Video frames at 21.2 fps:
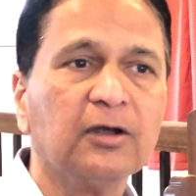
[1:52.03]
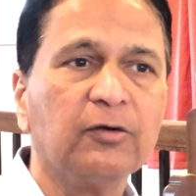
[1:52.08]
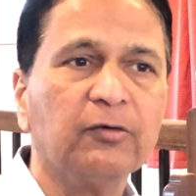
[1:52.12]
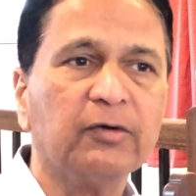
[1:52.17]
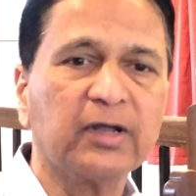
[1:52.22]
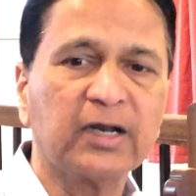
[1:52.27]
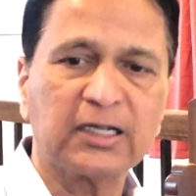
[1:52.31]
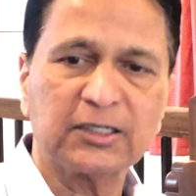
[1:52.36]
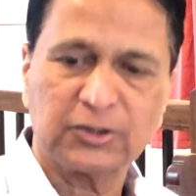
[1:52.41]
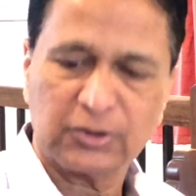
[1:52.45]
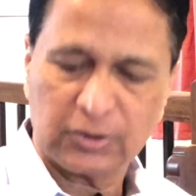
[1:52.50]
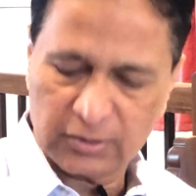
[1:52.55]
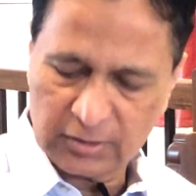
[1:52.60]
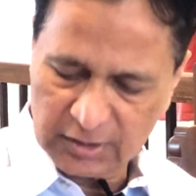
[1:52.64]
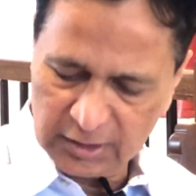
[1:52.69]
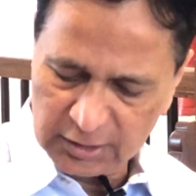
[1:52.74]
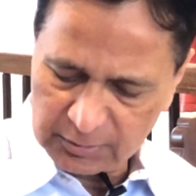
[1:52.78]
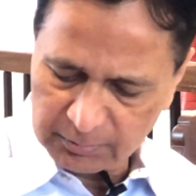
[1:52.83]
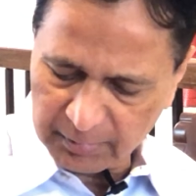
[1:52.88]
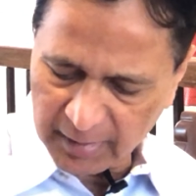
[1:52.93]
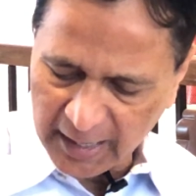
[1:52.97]
Whereas
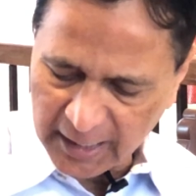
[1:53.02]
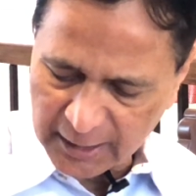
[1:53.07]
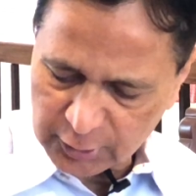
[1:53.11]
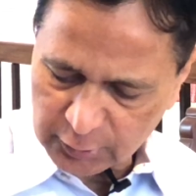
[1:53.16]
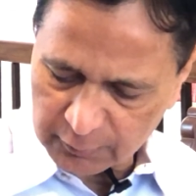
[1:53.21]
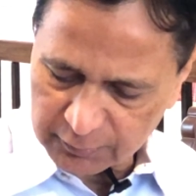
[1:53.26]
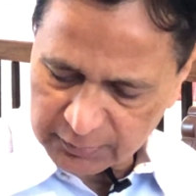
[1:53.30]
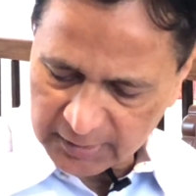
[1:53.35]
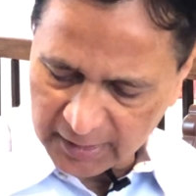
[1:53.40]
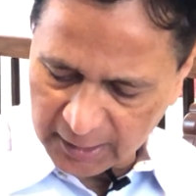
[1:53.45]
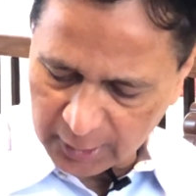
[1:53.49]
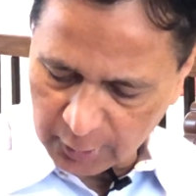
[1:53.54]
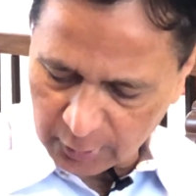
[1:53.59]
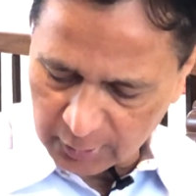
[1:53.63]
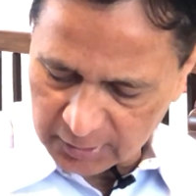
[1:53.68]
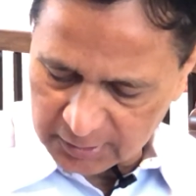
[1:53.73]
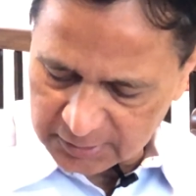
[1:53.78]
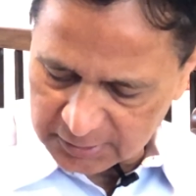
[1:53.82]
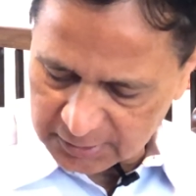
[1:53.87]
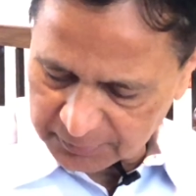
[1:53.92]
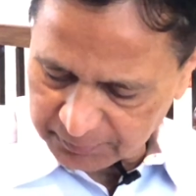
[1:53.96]
this branch of
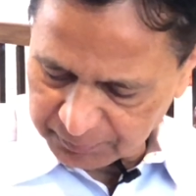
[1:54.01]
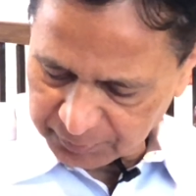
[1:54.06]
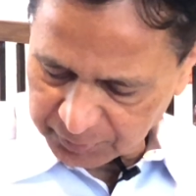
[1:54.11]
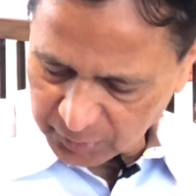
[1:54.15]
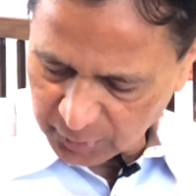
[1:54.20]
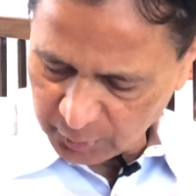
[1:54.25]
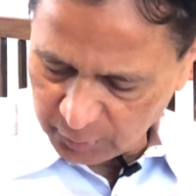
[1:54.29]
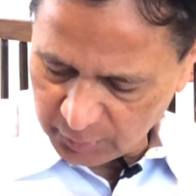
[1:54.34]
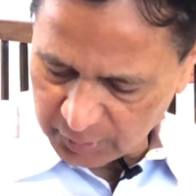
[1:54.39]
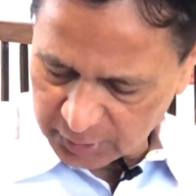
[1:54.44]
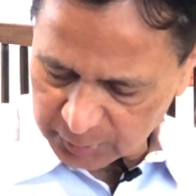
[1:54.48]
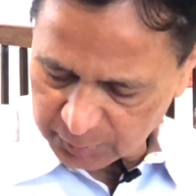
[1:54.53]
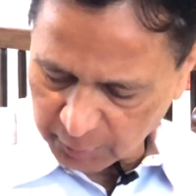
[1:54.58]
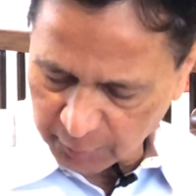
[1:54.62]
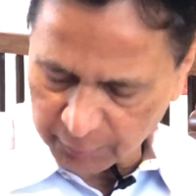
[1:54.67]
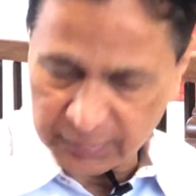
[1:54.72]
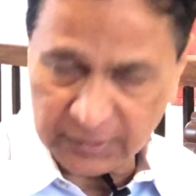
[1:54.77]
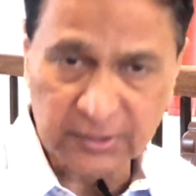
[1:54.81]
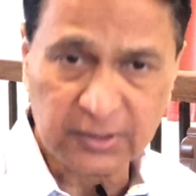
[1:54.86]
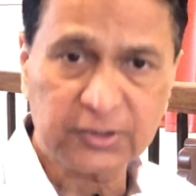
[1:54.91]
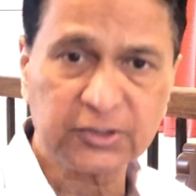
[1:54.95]
psychology, which
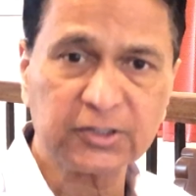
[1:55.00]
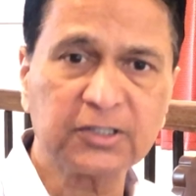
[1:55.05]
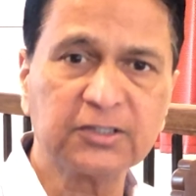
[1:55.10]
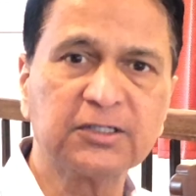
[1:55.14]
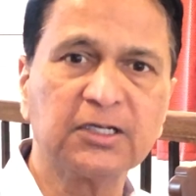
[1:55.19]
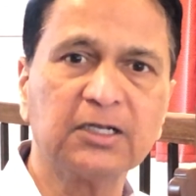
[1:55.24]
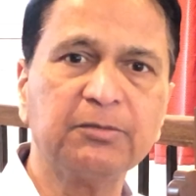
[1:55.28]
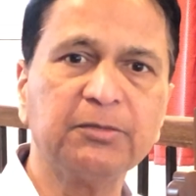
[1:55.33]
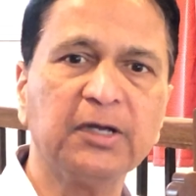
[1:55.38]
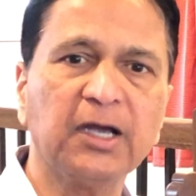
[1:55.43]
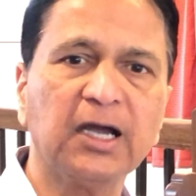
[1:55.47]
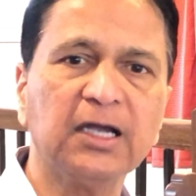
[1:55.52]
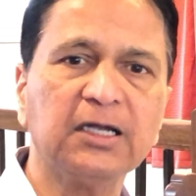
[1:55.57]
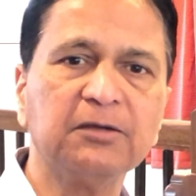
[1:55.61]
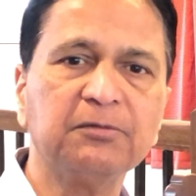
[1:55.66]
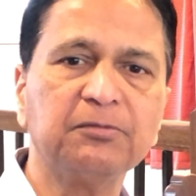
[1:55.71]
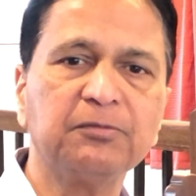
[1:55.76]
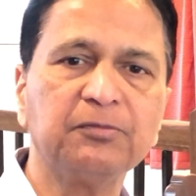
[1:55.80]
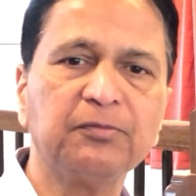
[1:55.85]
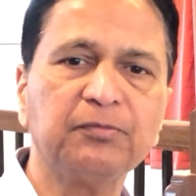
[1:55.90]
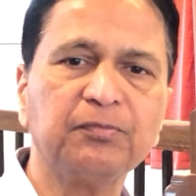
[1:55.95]
Professor Csikszentmihalyi